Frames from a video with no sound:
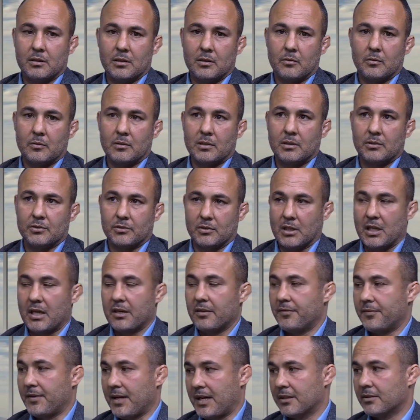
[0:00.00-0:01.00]
there, there's a lot
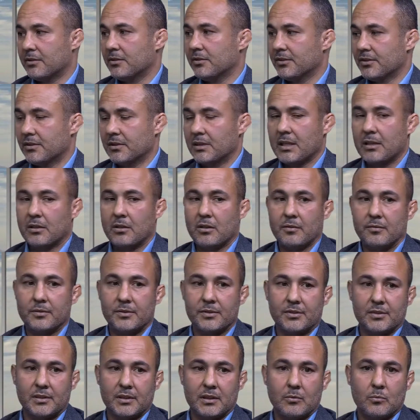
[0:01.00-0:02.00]
of factors in that.
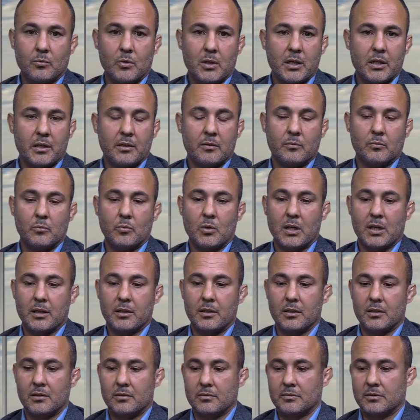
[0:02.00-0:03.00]
Obviously, why
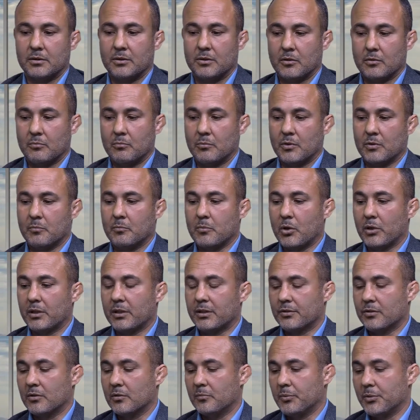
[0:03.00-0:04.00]
why uh, you know the
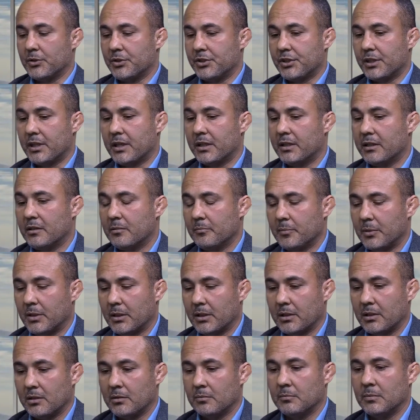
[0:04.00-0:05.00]
markets are appreciating,
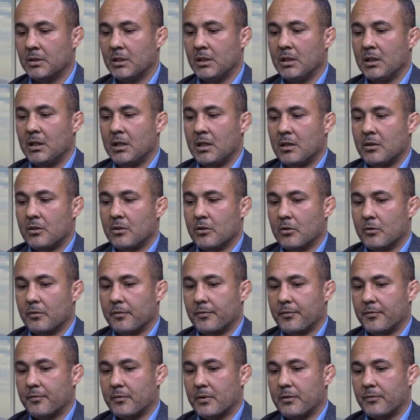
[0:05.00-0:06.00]
but um, you know,
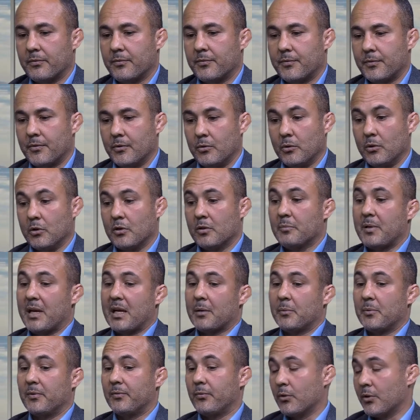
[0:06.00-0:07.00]
if, if you look
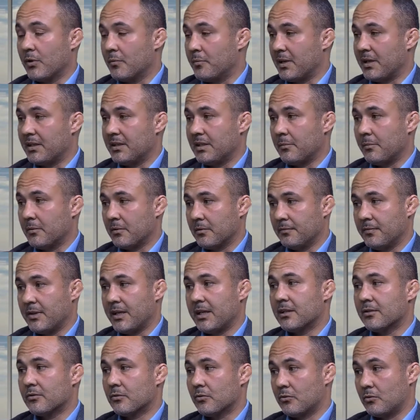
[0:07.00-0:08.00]
back before the pandemic,
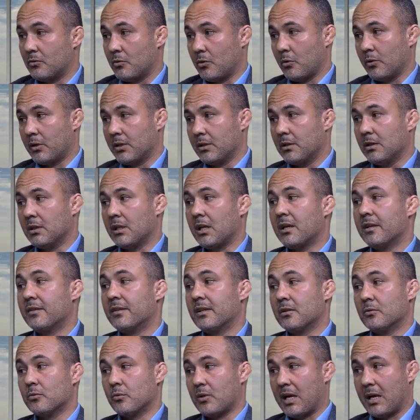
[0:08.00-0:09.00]
Vegas was growing. A lot of
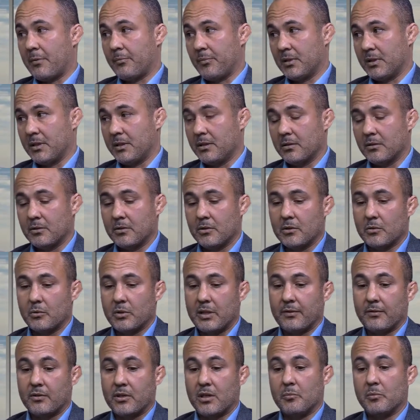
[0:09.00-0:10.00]
things it were was. happening here. You know, we
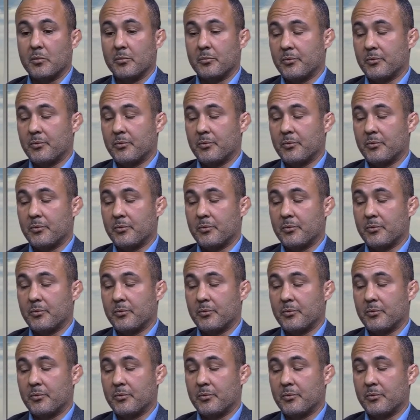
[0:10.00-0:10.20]
have a couple of